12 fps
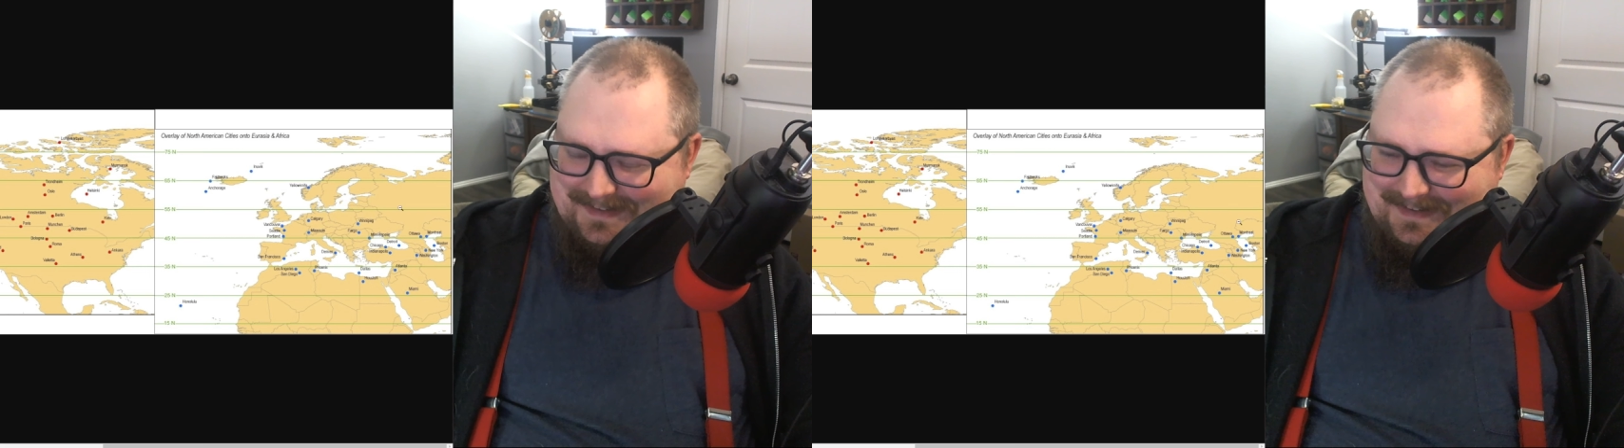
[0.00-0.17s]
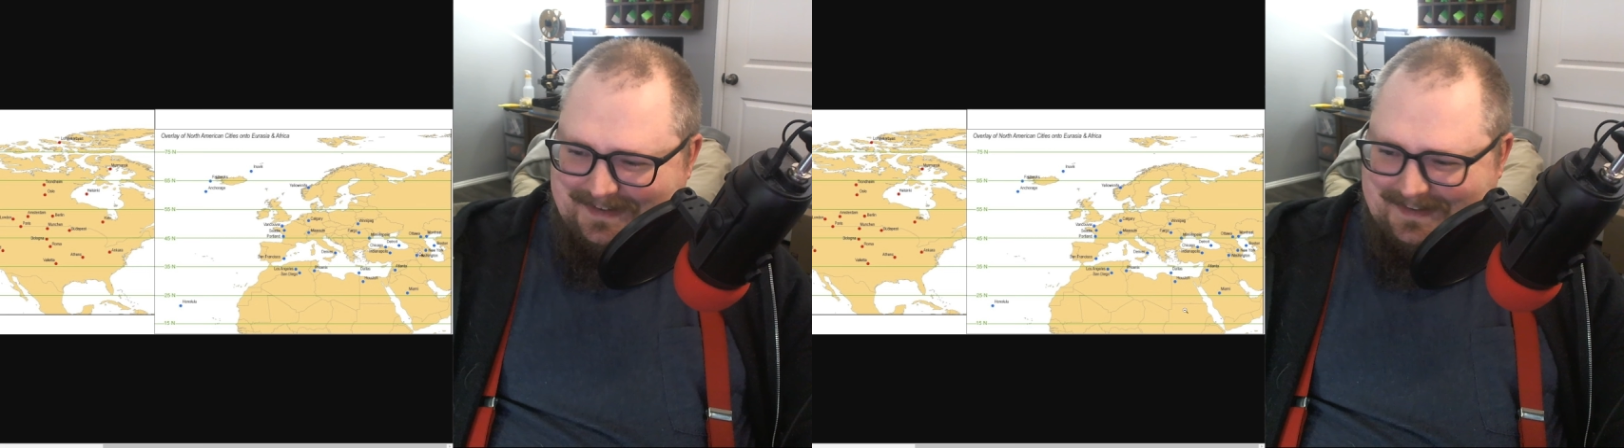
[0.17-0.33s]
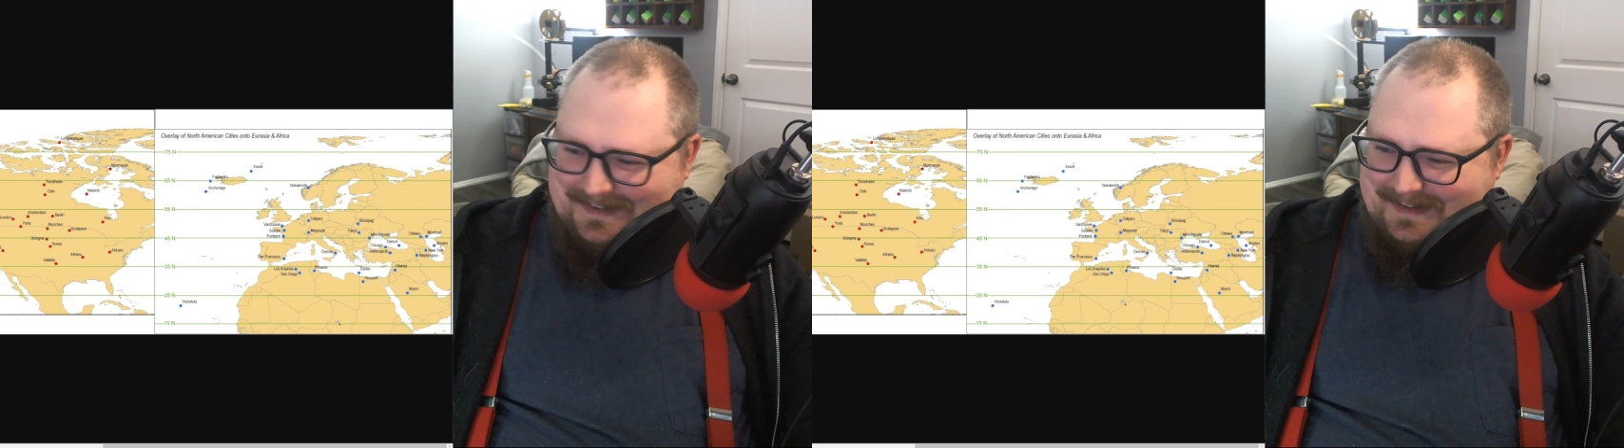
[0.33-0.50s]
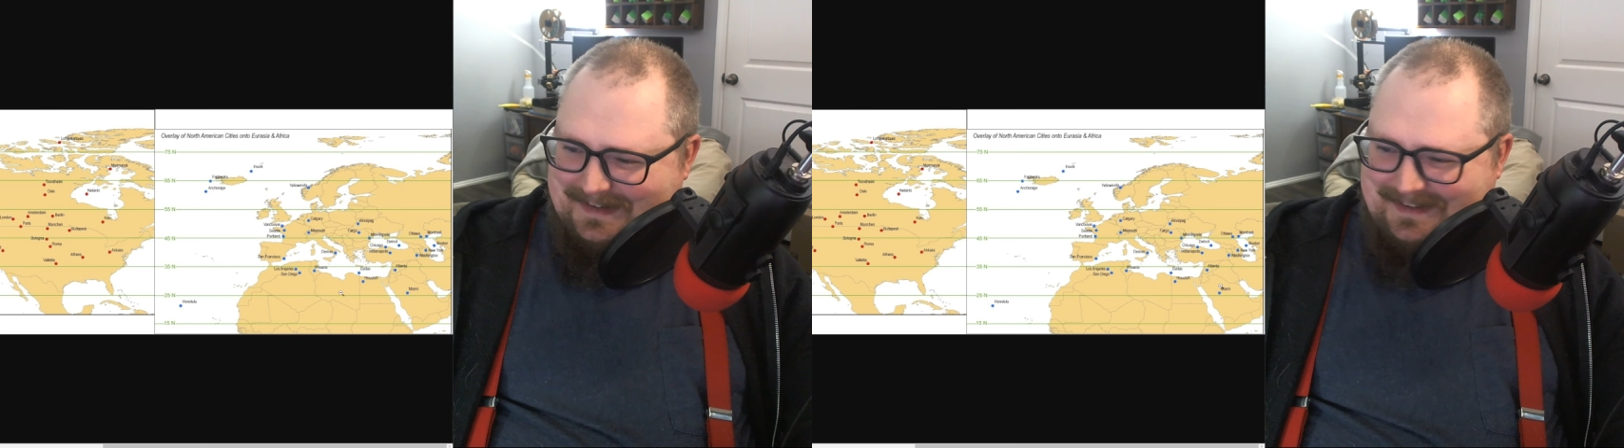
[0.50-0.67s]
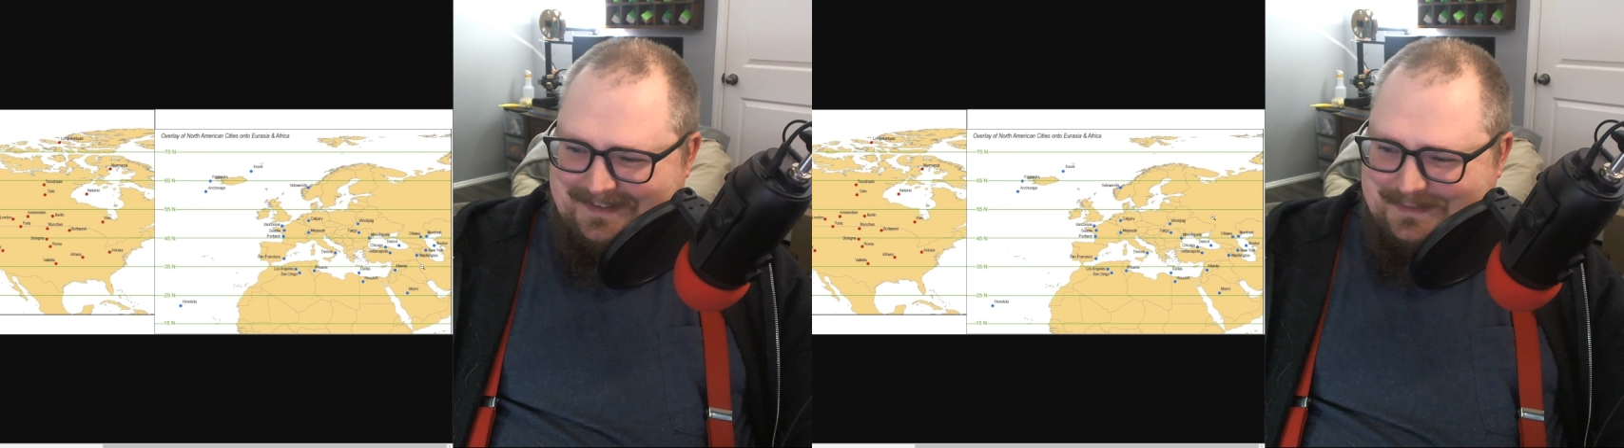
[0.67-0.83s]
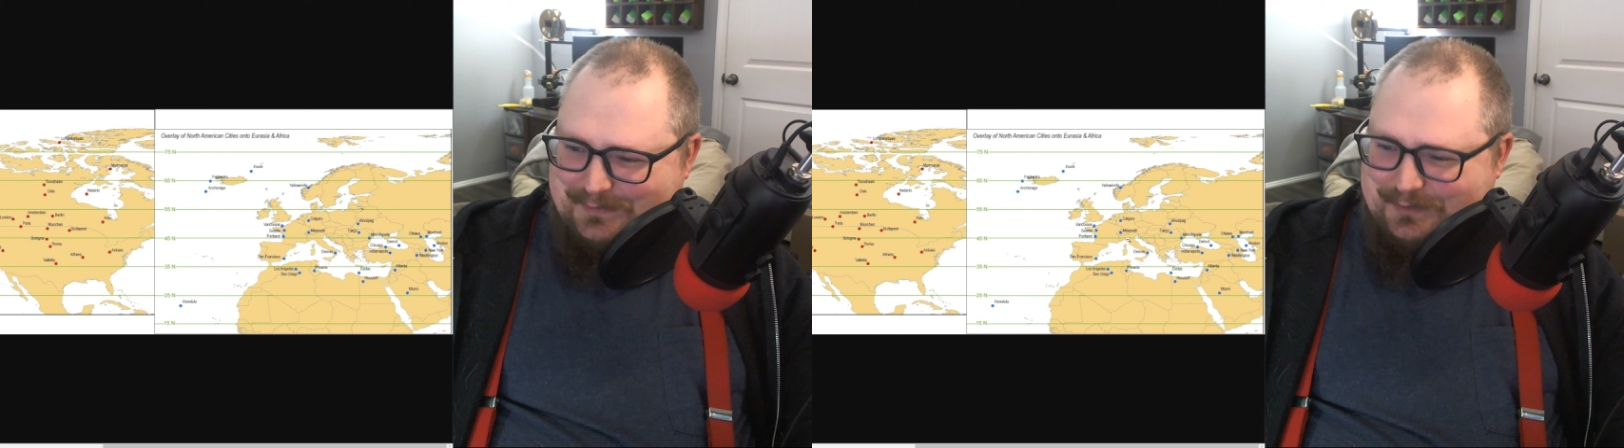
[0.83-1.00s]
again,
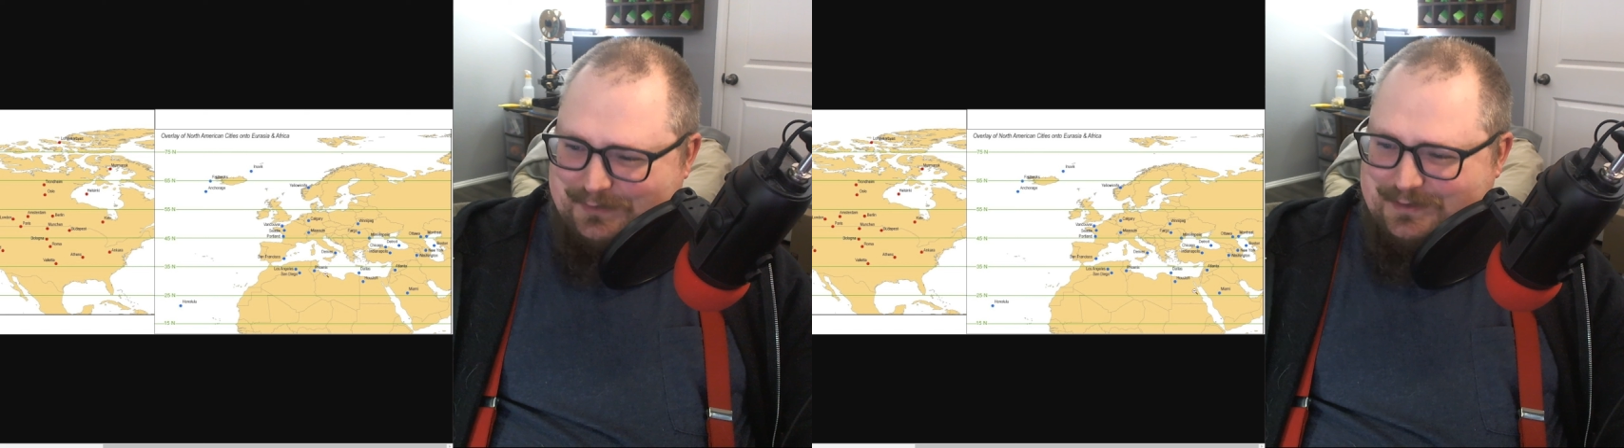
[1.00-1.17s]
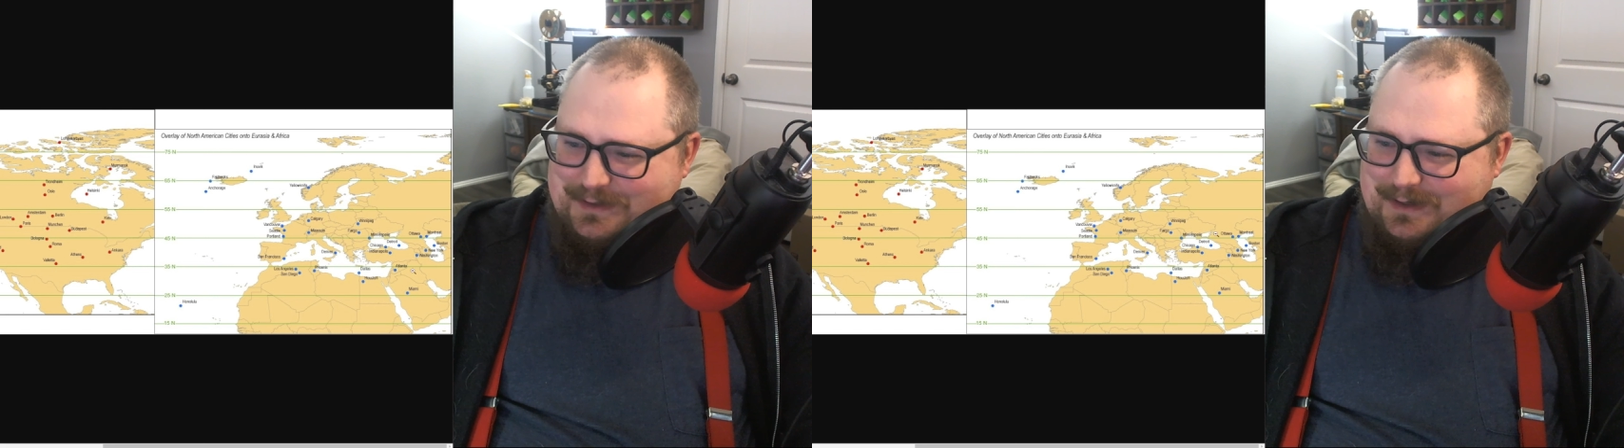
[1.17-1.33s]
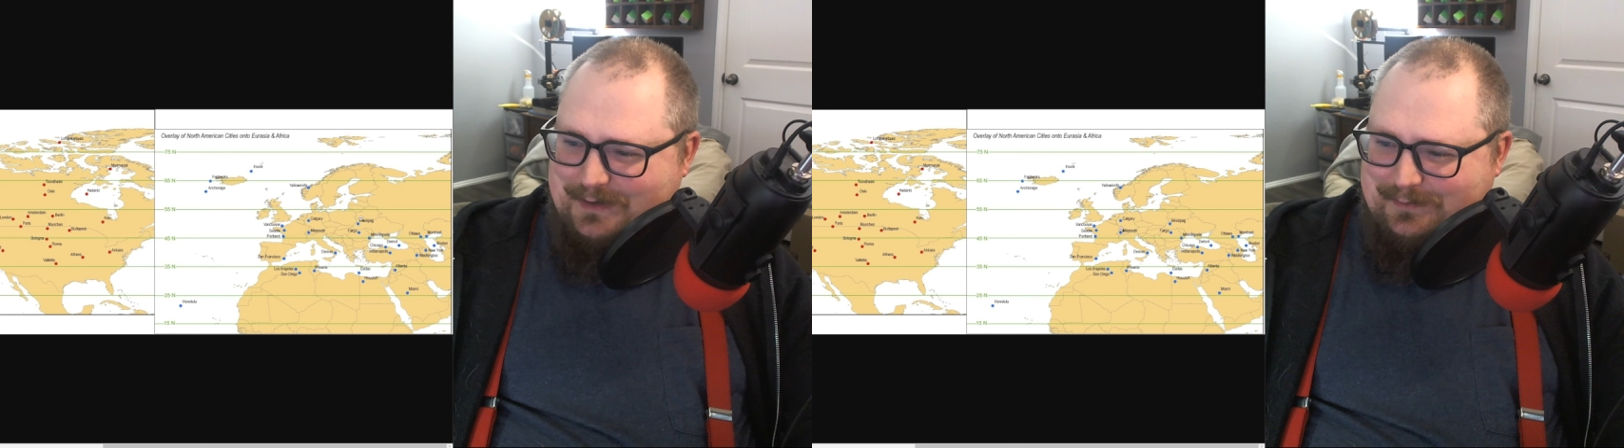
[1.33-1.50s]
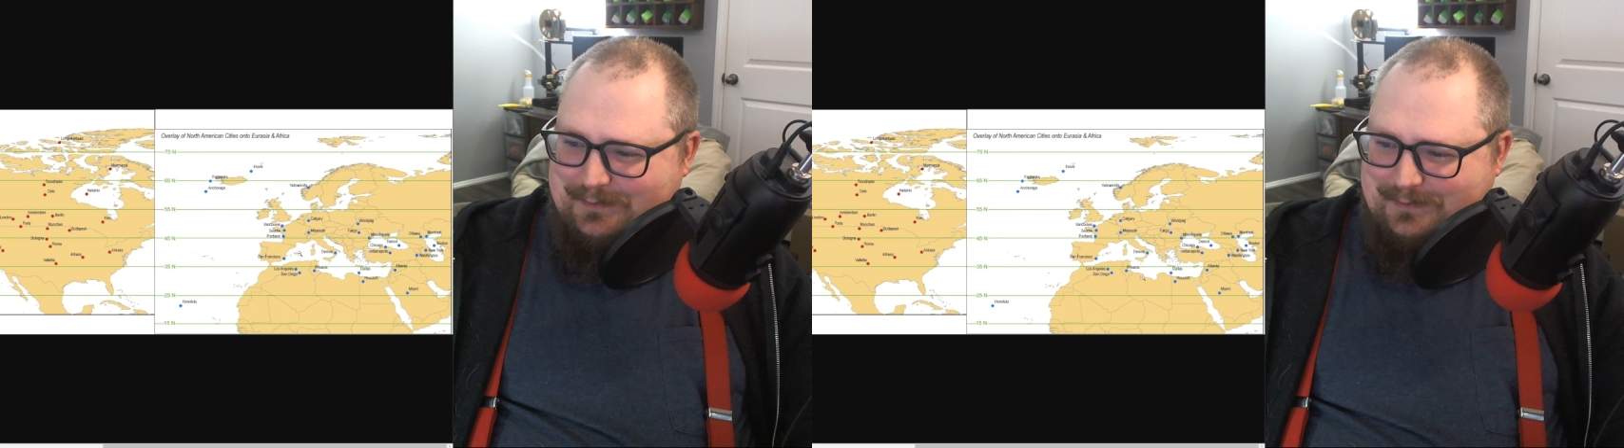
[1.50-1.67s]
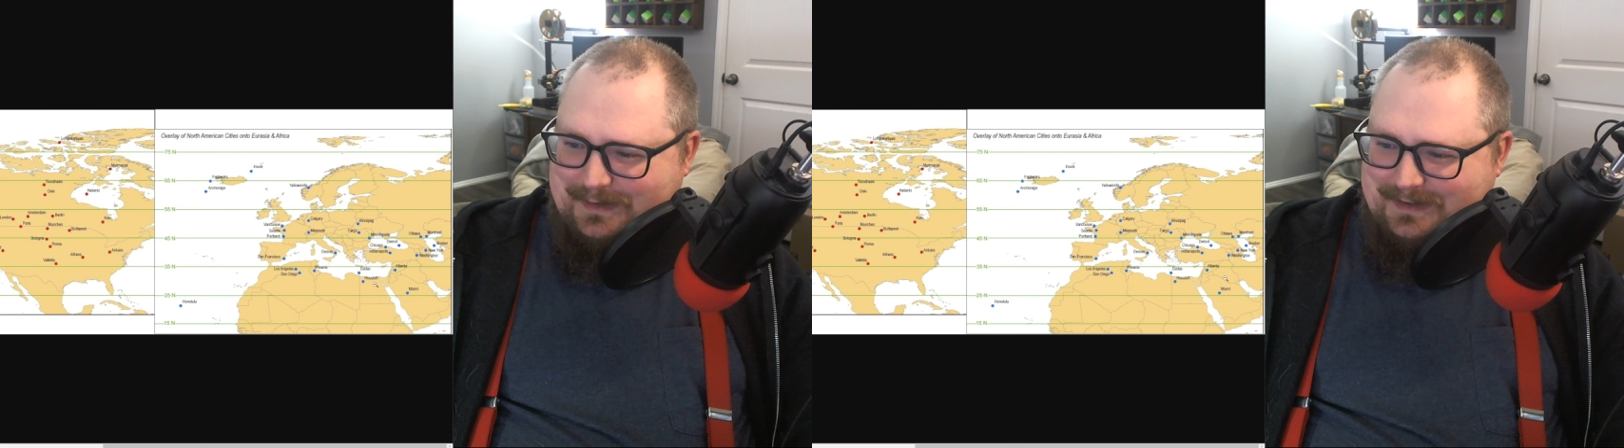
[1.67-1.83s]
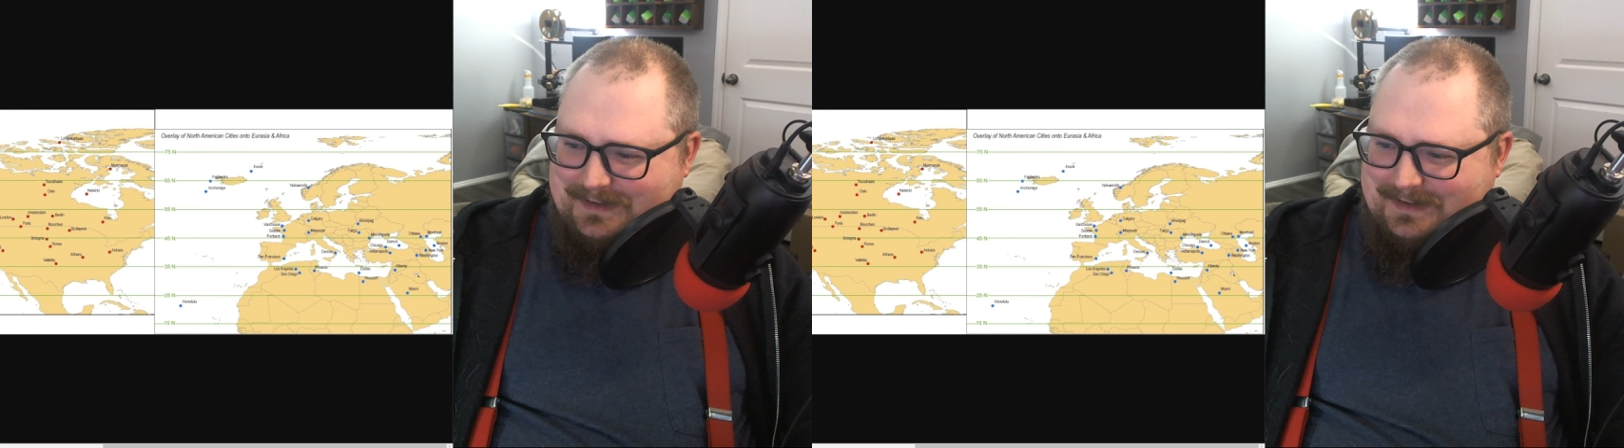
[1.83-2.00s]
different
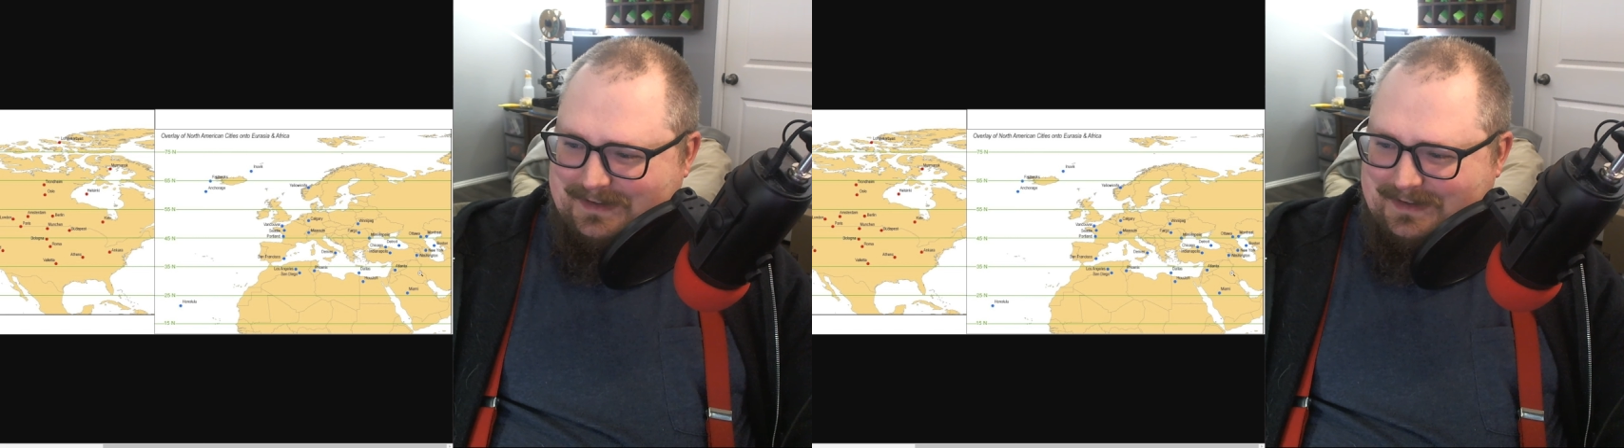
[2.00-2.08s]
geography